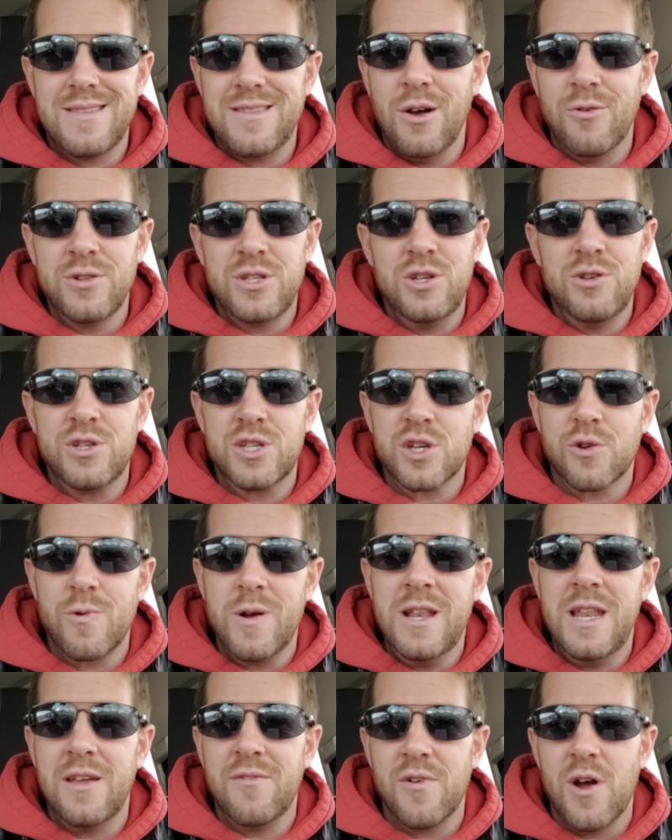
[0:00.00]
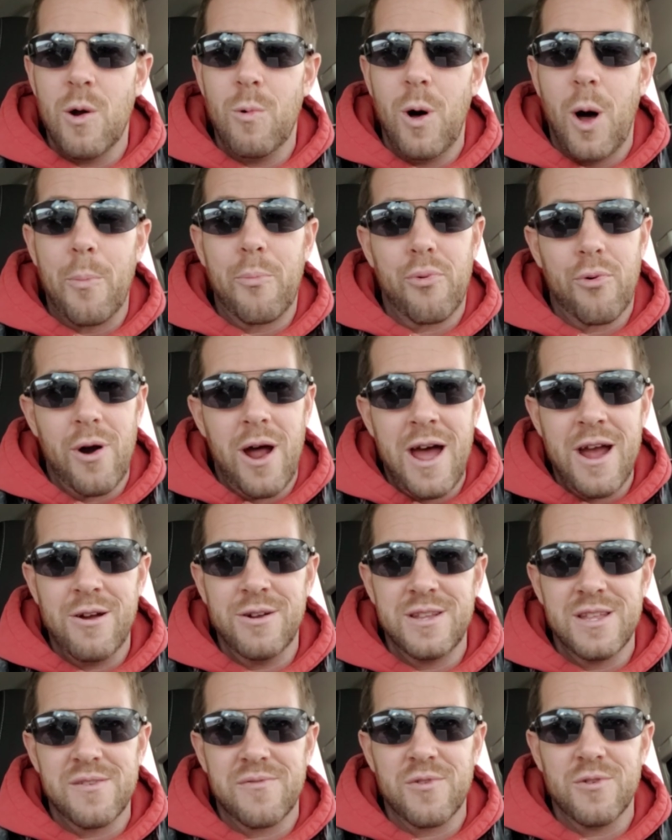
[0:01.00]
don't do screening very well prior
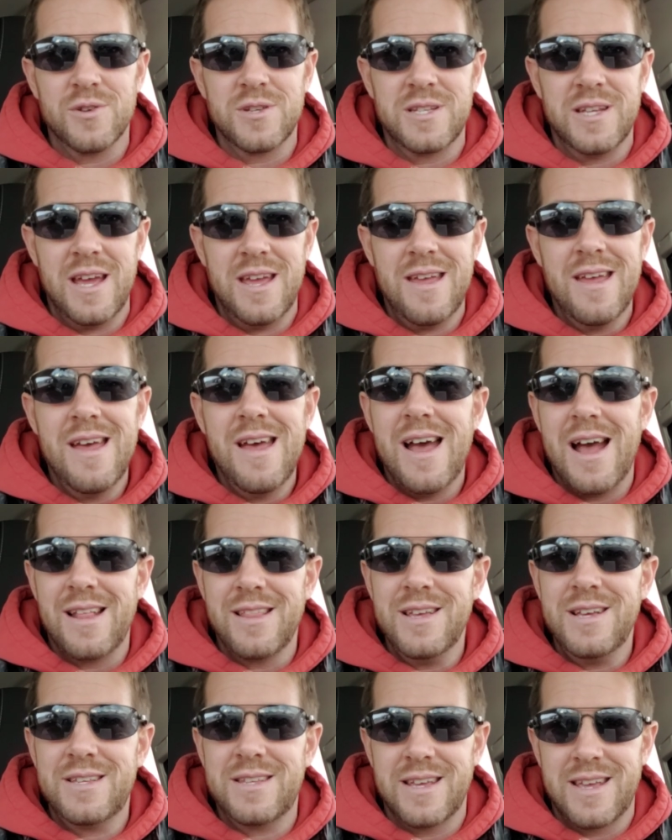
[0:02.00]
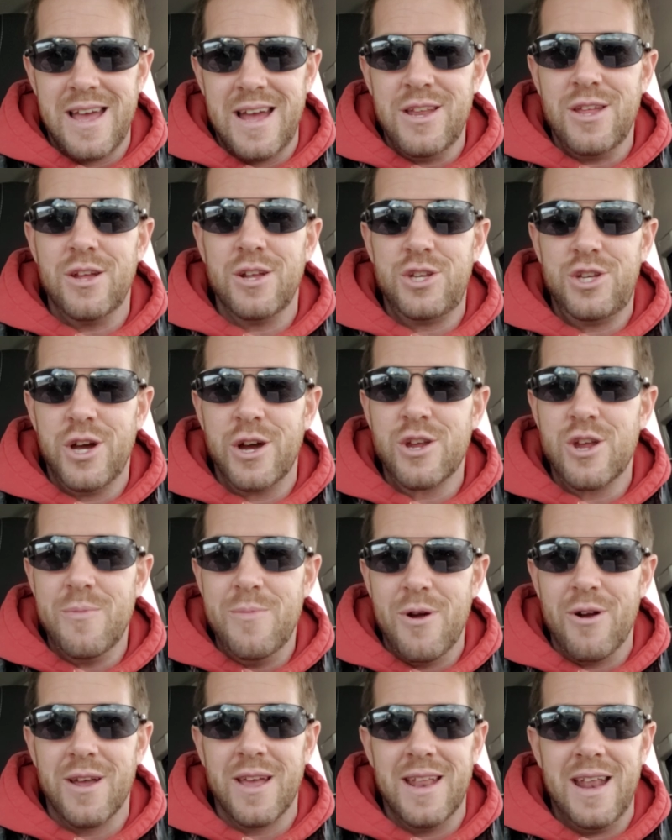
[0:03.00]
to the first date, at least, again, you can chug your
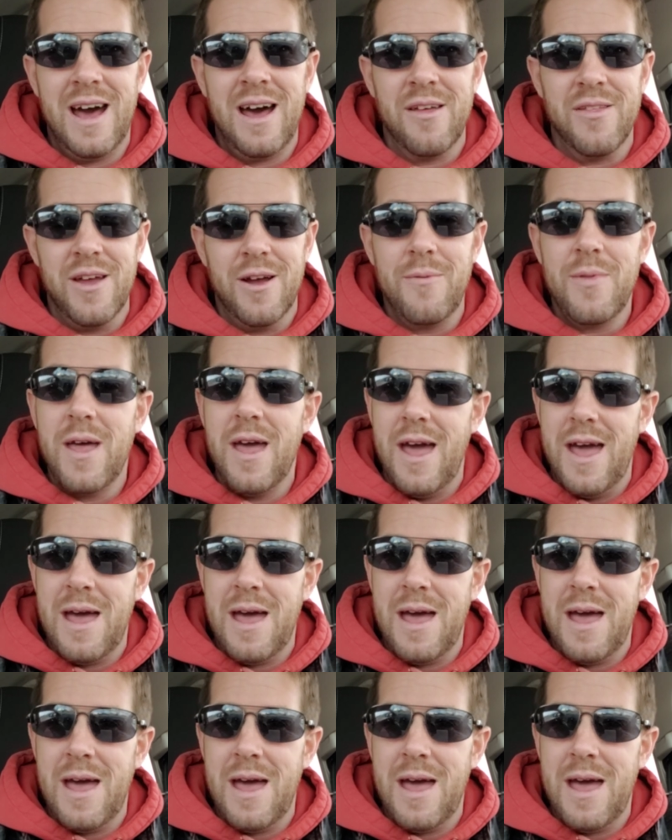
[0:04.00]
beer and get out of there.